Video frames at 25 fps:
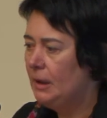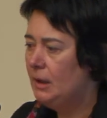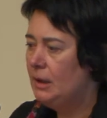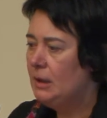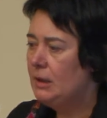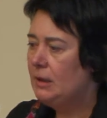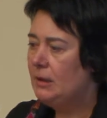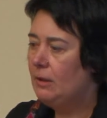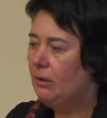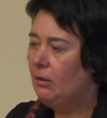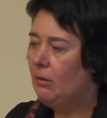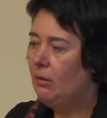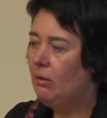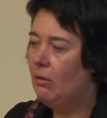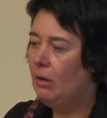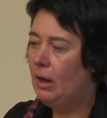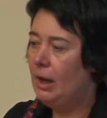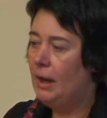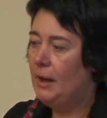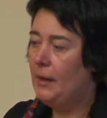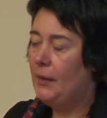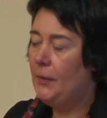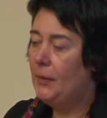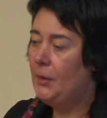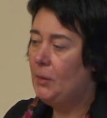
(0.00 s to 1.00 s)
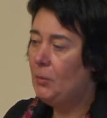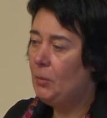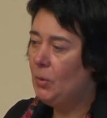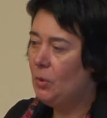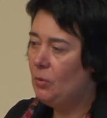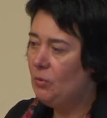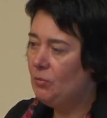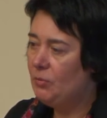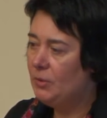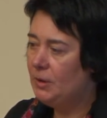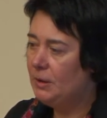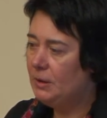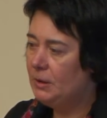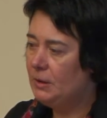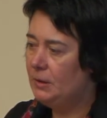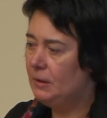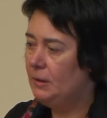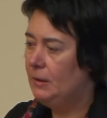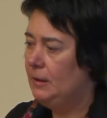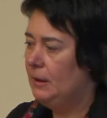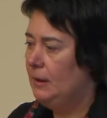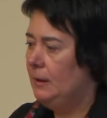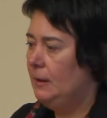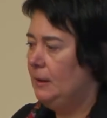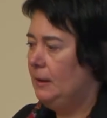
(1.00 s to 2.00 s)
So at the moment,
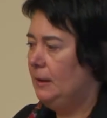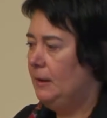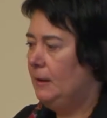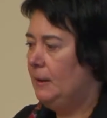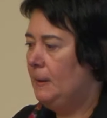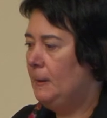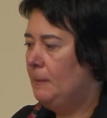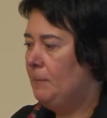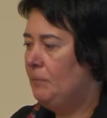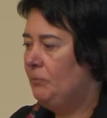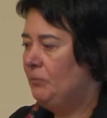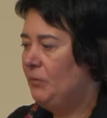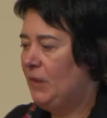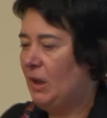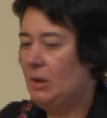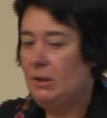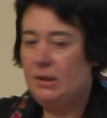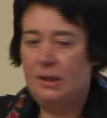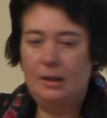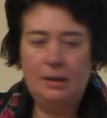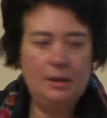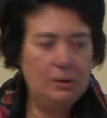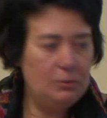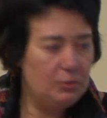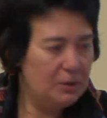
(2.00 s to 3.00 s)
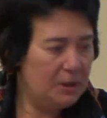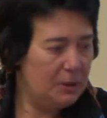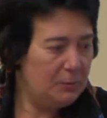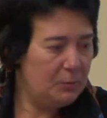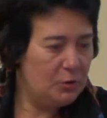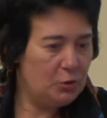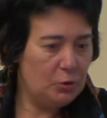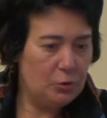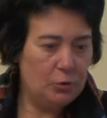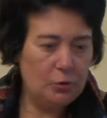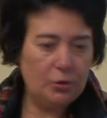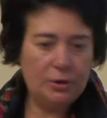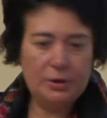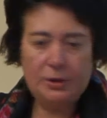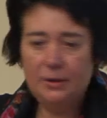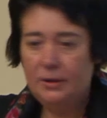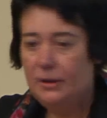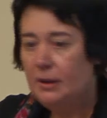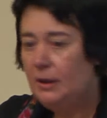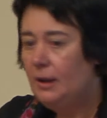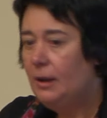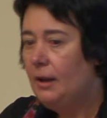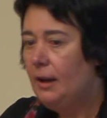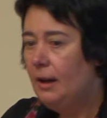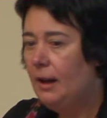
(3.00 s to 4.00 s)
because I need to keep short,
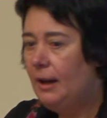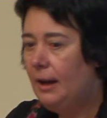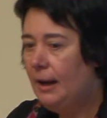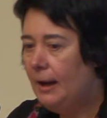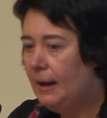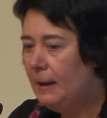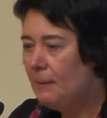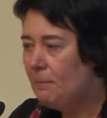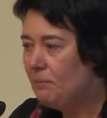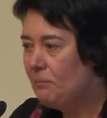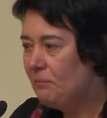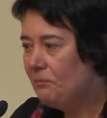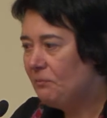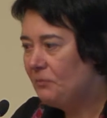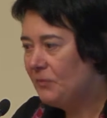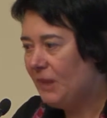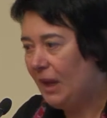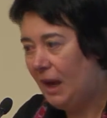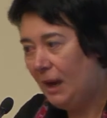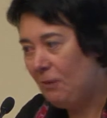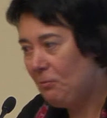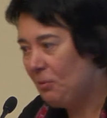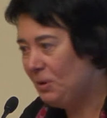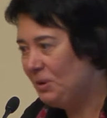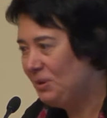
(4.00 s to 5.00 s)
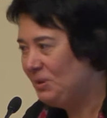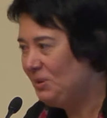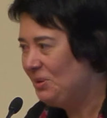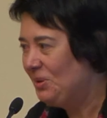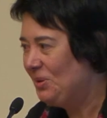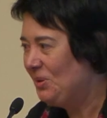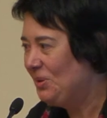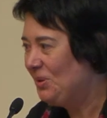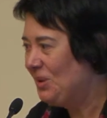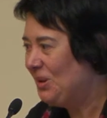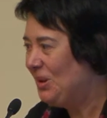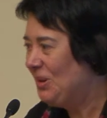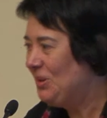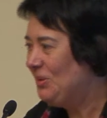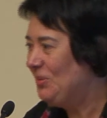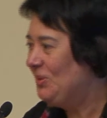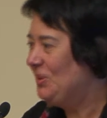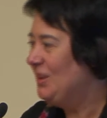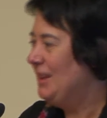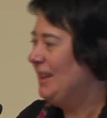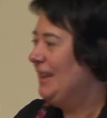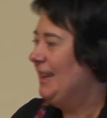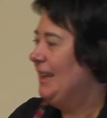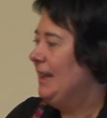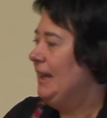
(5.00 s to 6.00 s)
I want to conclude
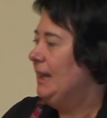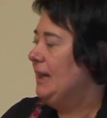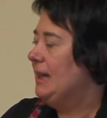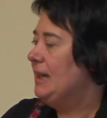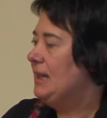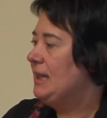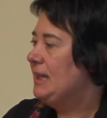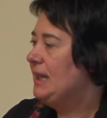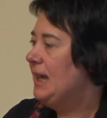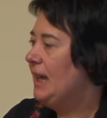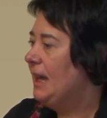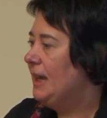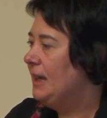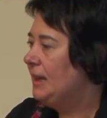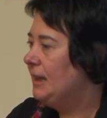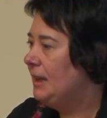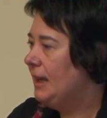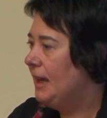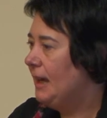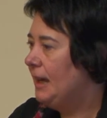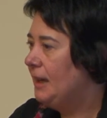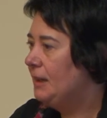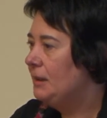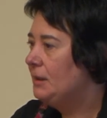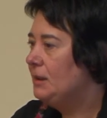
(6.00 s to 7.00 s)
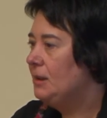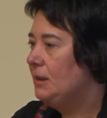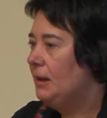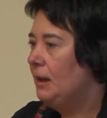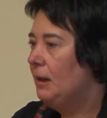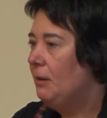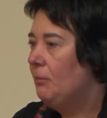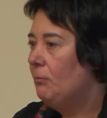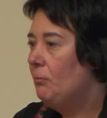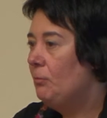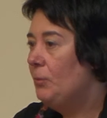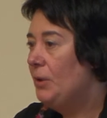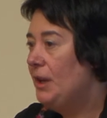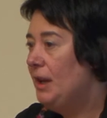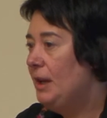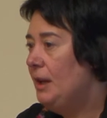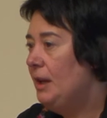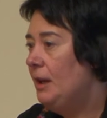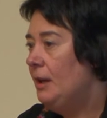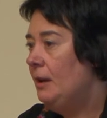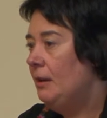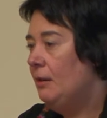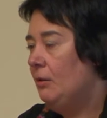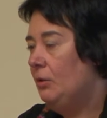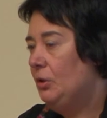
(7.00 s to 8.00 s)
saying that
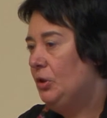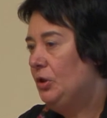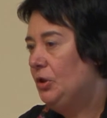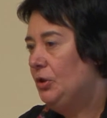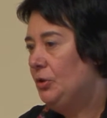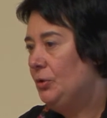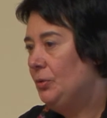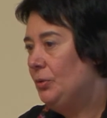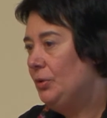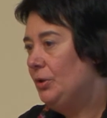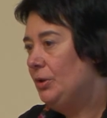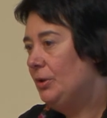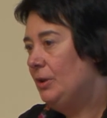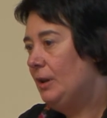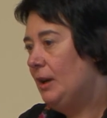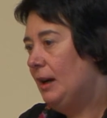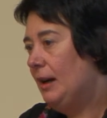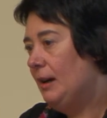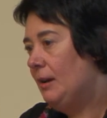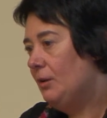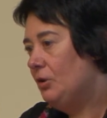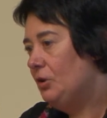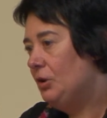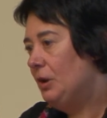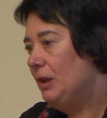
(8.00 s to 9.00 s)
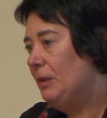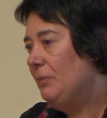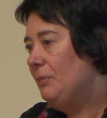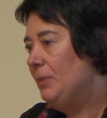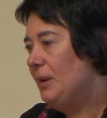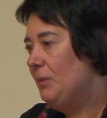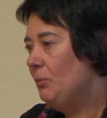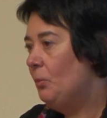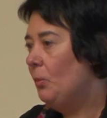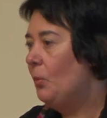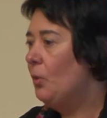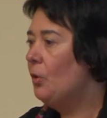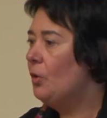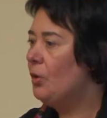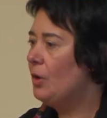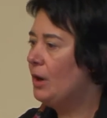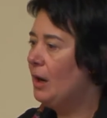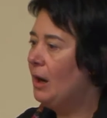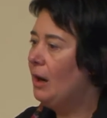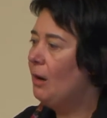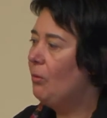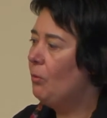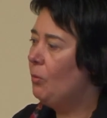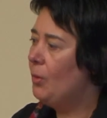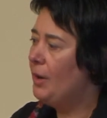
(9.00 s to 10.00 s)
we should actually be more
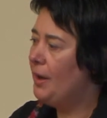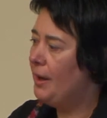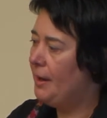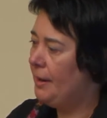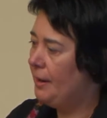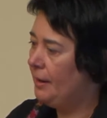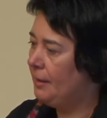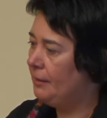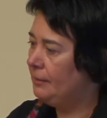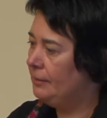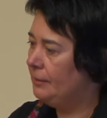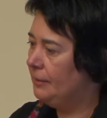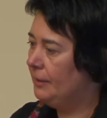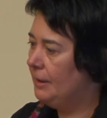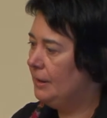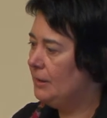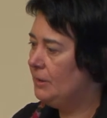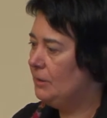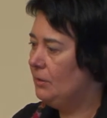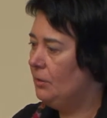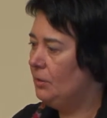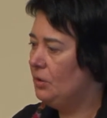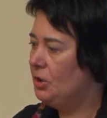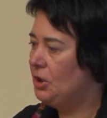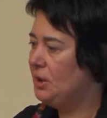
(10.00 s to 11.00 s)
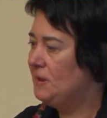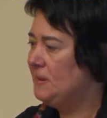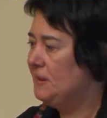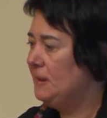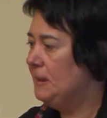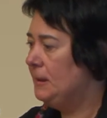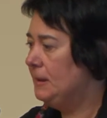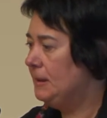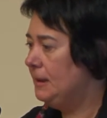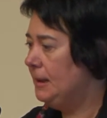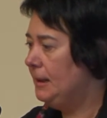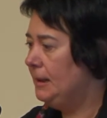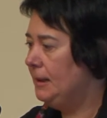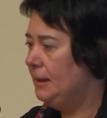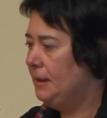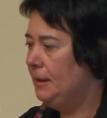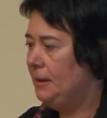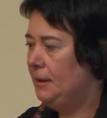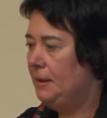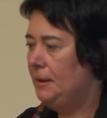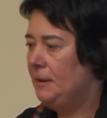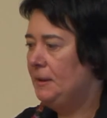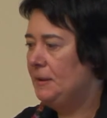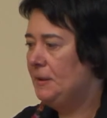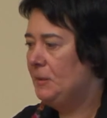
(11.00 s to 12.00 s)
aware. It's not just Italy,
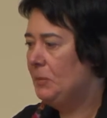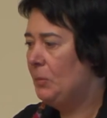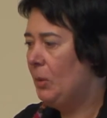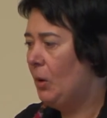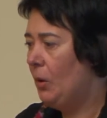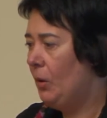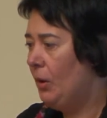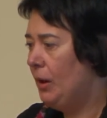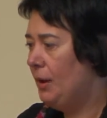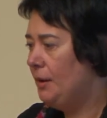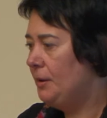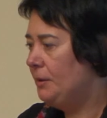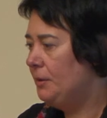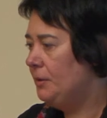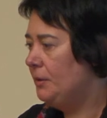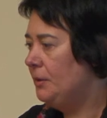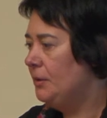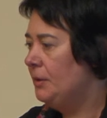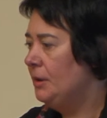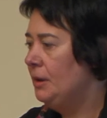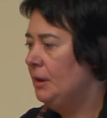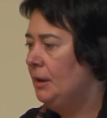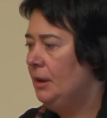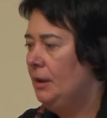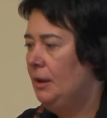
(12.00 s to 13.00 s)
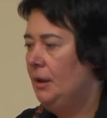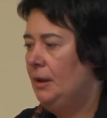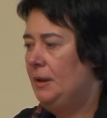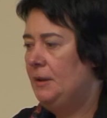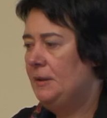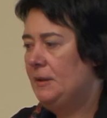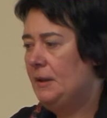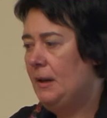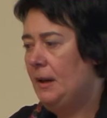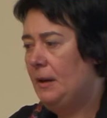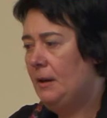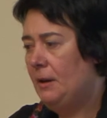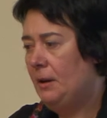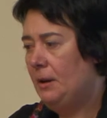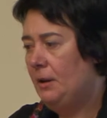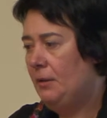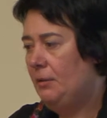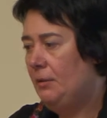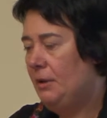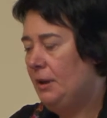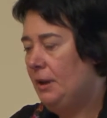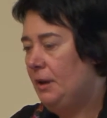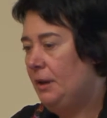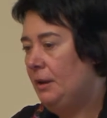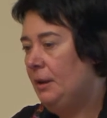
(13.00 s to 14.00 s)
it's Poland, it's
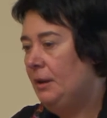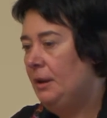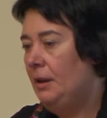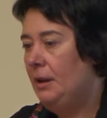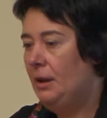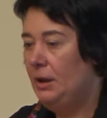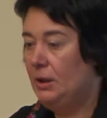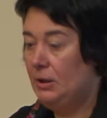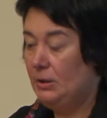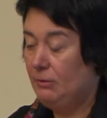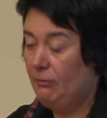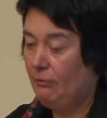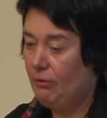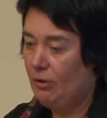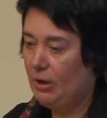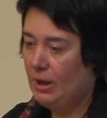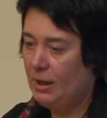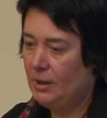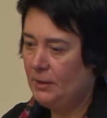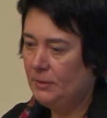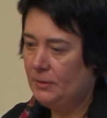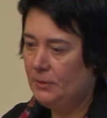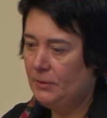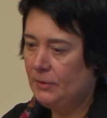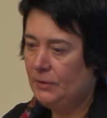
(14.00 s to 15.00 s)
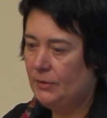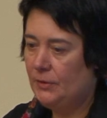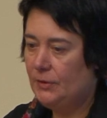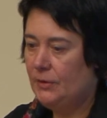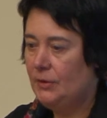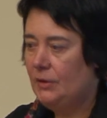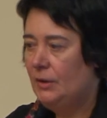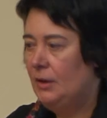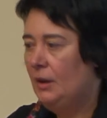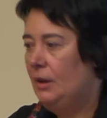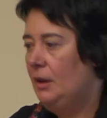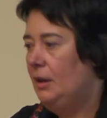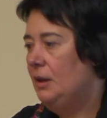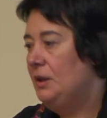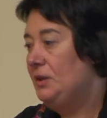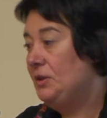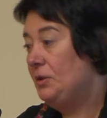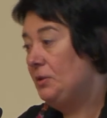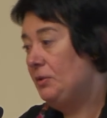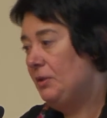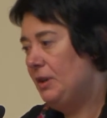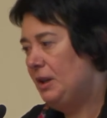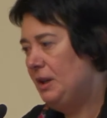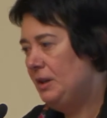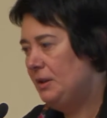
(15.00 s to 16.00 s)
Hungary, it's France, it's
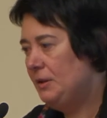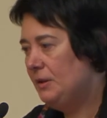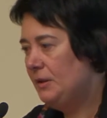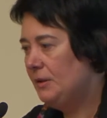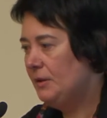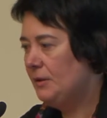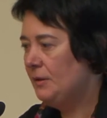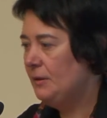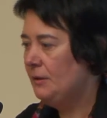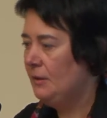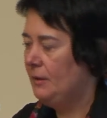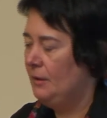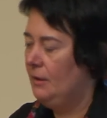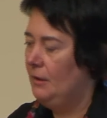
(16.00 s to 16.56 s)
Greece.